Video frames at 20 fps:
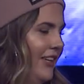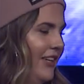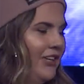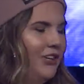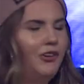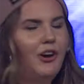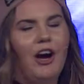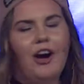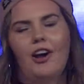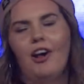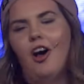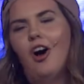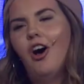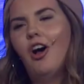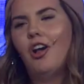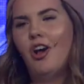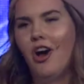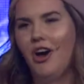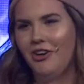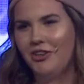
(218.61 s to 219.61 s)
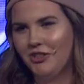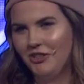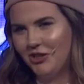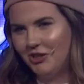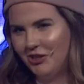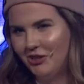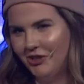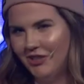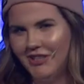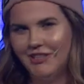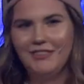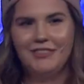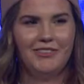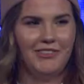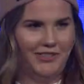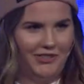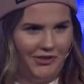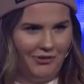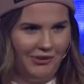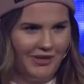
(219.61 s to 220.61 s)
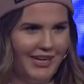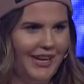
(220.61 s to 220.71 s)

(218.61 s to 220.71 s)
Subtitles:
You are all honor student. You know what